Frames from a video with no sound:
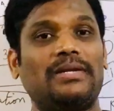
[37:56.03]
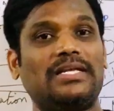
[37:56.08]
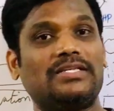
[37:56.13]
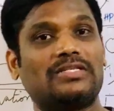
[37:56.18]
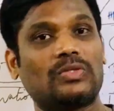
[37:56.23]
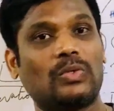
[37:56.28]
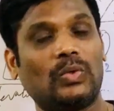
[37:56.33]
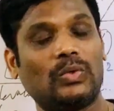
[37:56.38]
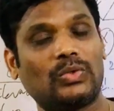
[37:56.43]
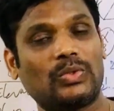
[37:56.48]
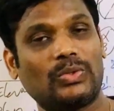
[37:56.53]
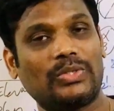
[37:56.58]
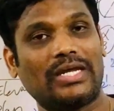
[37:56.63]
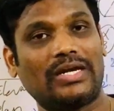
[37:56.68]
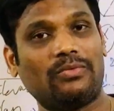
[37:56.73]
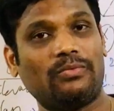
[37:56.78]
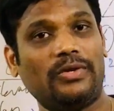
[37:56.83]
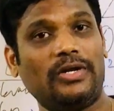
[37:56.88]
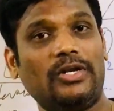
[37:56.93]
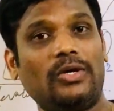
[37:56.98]
Please go through
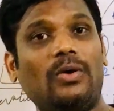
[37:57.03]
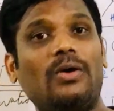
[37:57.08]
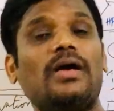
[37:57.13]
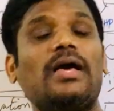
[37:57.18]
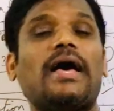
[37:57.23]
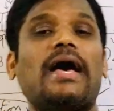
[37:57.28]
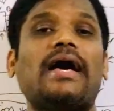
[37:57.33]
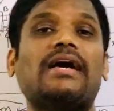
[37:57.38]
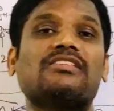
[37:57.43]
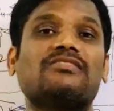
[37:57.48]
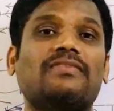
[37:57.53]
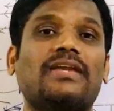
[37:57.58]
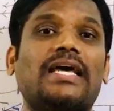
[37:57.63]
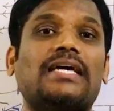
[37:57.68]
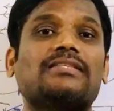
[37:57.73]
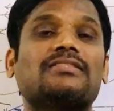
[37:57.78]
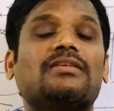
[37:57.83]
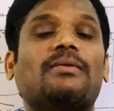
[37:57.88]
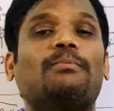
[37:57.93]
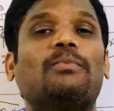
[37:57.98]
that video, as well
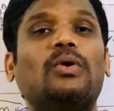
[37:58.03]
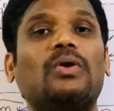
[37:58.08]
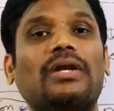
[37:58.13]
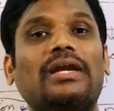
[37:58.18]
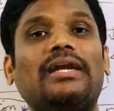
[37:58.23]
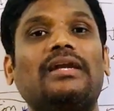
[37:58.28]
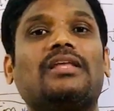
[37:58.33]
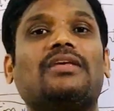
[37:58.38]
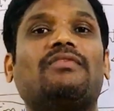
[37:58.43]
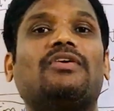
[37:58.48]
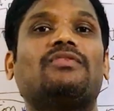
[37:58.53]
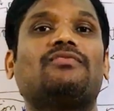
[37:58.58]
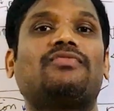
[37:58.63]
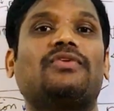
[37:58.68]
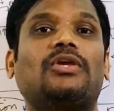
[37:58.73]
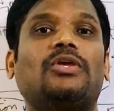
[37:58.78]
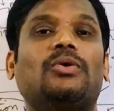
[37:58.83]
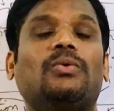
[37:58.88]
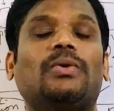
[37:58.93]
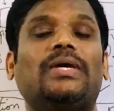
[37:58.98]
as the booklet given
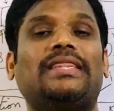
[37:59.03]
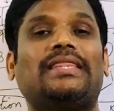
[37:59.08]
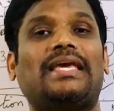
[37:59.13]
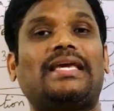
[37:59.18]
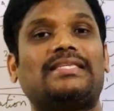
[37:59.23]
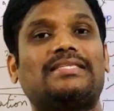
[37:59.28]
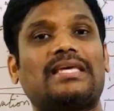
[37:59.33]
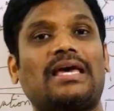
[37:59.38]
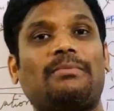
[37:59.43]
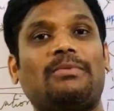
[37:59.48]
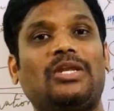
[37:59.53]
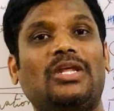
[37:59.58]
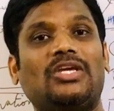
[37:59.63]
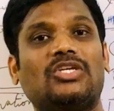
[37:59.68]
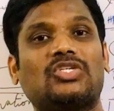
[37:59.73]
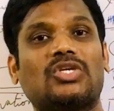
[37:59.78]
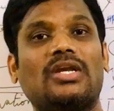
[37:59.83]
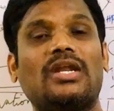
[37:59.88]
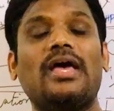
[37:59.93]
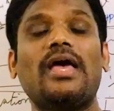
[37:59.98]
for you in the
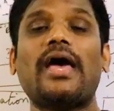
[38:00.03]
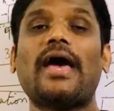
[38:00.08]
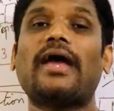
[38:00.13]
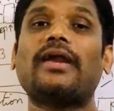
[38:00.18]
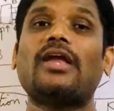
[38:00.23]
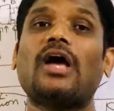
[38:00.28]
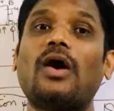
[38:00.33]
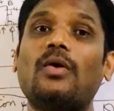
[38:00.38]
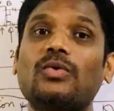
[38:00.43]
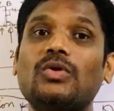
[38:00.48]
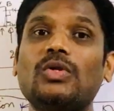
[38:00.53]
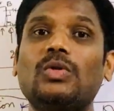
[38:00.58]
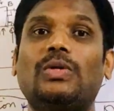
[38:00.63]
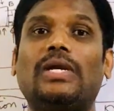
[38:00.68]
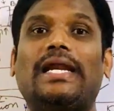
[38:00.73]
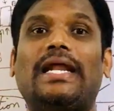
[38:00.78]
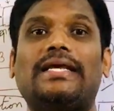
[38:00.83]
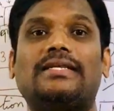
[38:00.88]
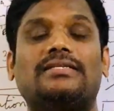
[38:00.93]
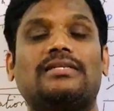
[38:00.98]
examination and how to
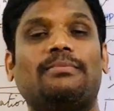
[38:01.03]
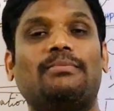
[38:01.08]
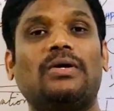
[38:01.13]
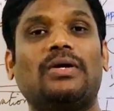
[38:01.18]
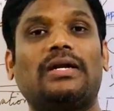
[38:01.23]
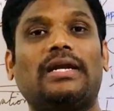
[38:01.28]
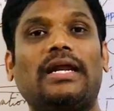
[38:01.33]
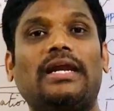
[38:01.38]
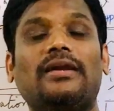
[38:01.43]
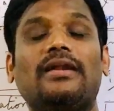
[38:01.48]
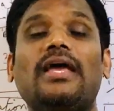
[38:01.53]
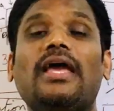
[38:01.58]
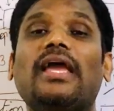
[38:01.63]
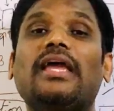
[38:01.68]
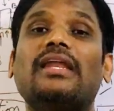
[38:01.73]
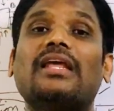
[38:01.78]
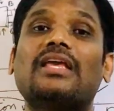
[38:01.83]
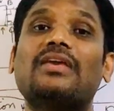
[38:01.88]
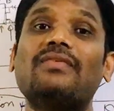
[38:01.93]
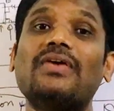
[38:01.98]
utilize the booklet
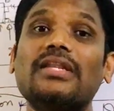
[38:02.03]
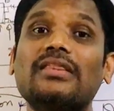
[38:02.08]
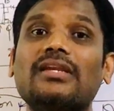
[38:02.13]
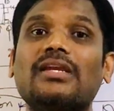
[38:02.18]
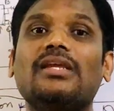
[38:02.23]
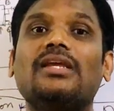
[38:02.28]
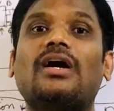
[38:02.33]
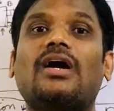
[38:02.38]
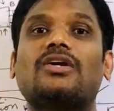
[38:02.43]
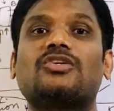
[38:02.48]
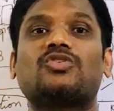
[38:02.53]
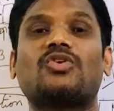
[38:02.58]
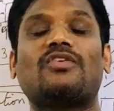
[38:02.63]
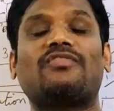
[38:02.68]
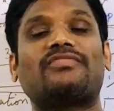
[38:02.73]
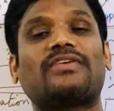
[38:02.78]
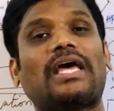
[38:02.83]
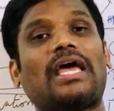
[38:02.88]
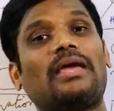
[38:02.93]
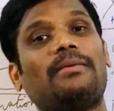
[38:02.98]
in a given 3 hours
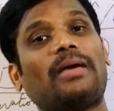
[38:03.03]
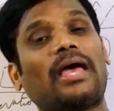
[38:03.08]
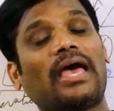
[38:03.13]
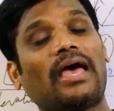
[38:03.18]
of time.